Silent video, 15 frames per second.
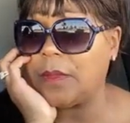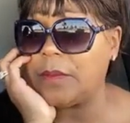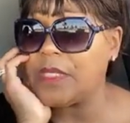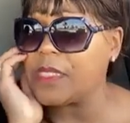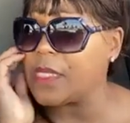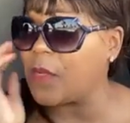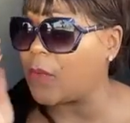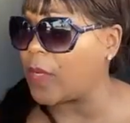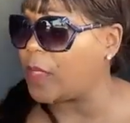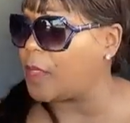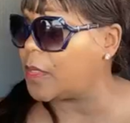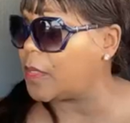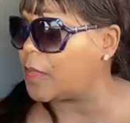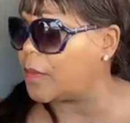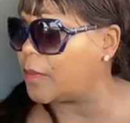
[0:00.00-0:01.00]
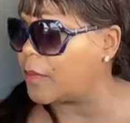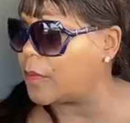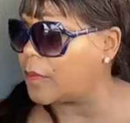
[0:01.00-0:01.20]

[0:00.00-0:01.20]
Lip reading: Am I sitting on my cookie?